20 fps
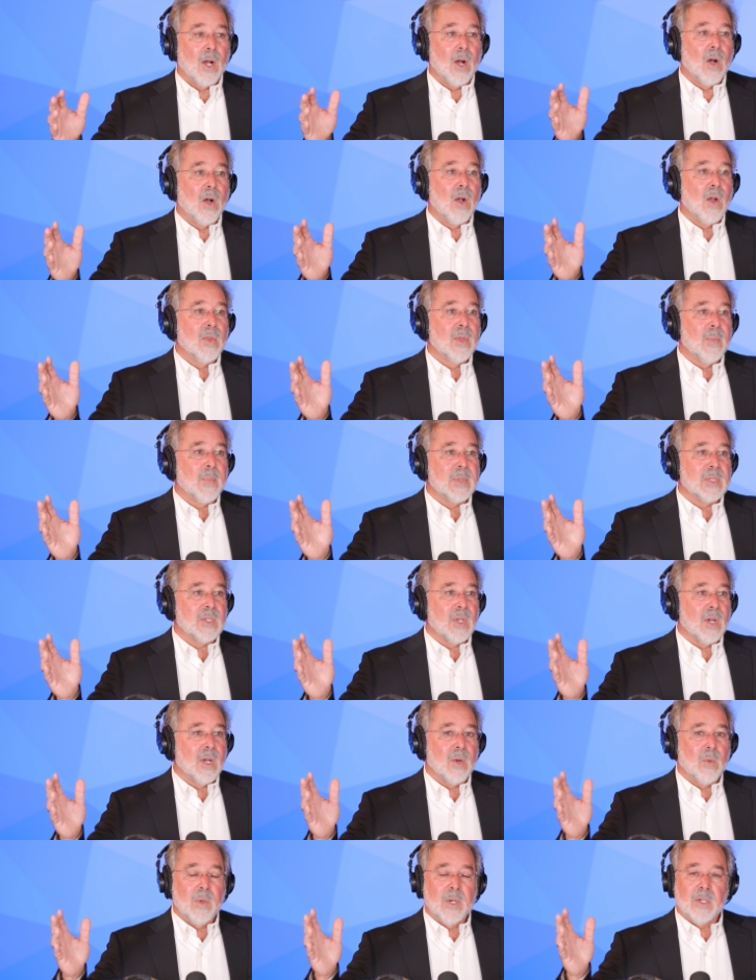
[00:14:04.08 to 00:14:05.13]
all the
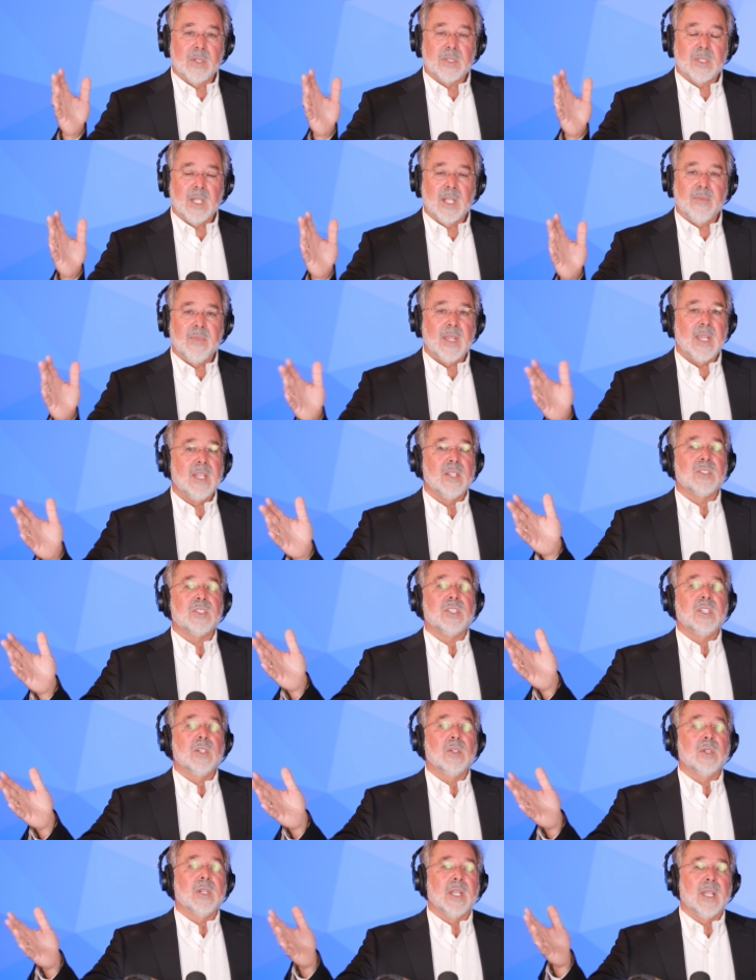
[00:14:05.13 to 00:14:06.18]
bizarre, weird stuff is
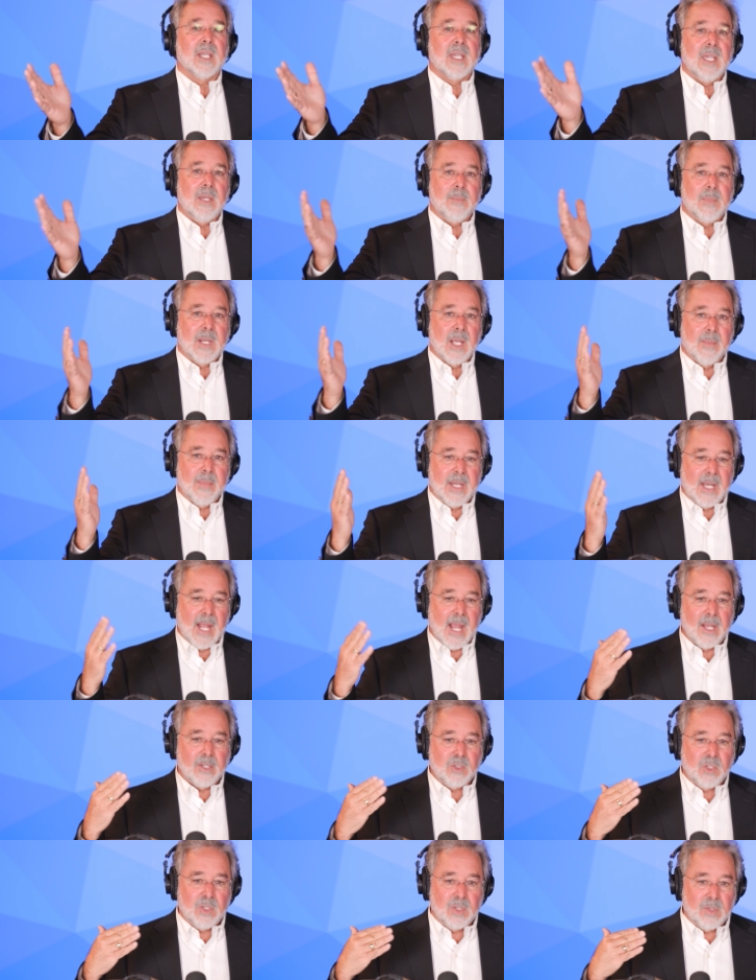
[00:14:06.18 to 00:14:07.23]
still going to keep coming
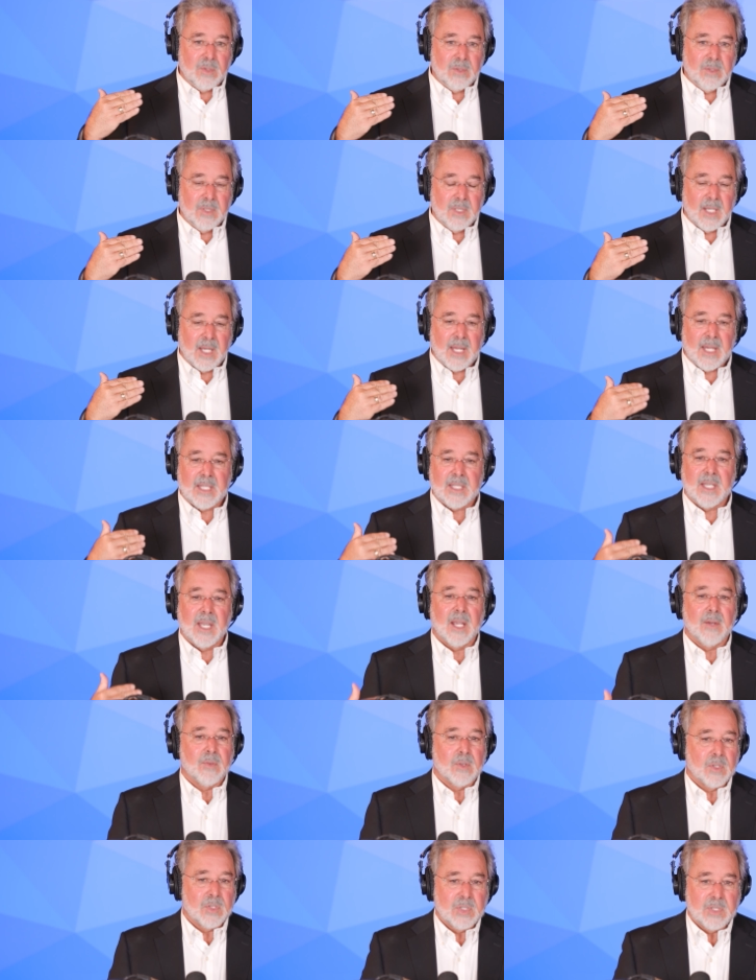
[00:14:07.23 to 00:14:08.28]
at you. It
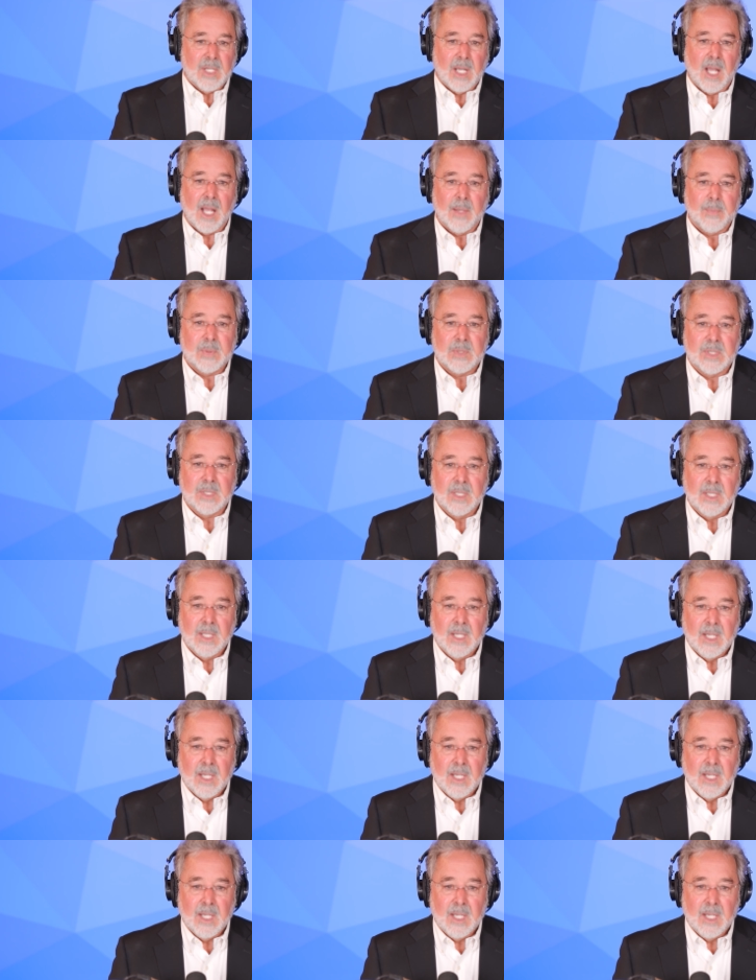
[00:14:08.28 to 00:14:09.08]
never stops.